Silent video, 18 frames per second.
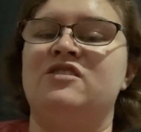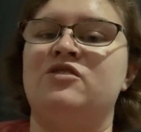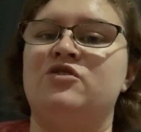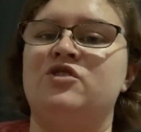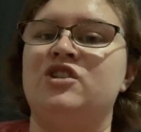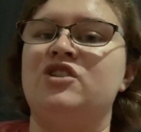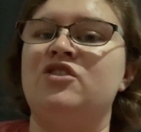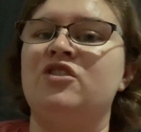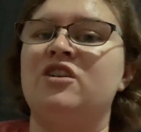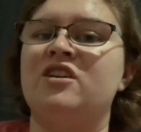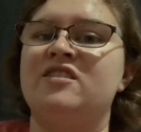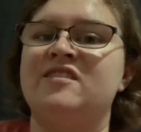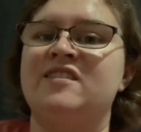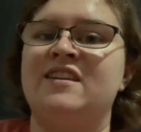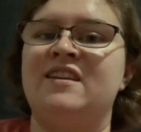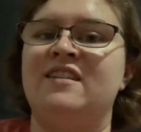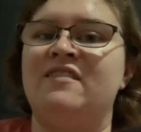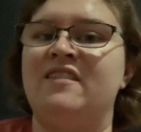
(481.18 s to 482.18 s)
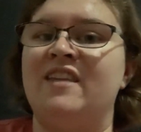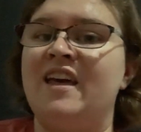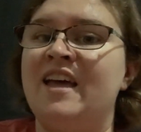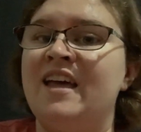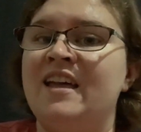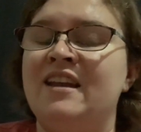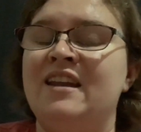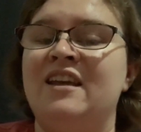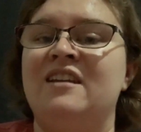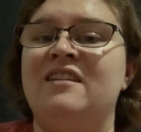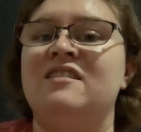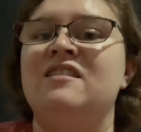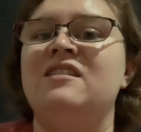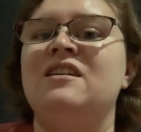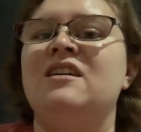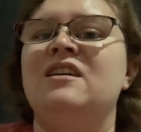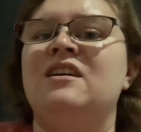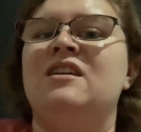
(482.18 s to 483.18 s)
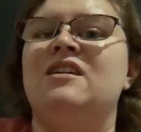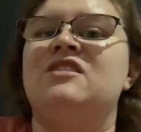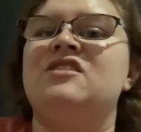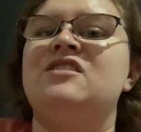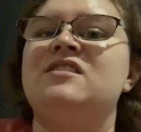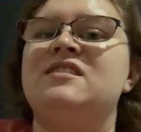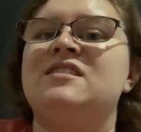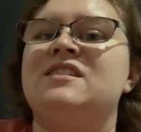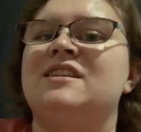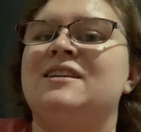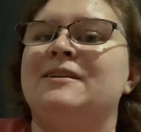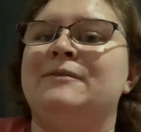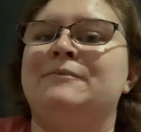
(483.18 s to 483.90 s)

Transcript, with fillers: So she took us in then and just,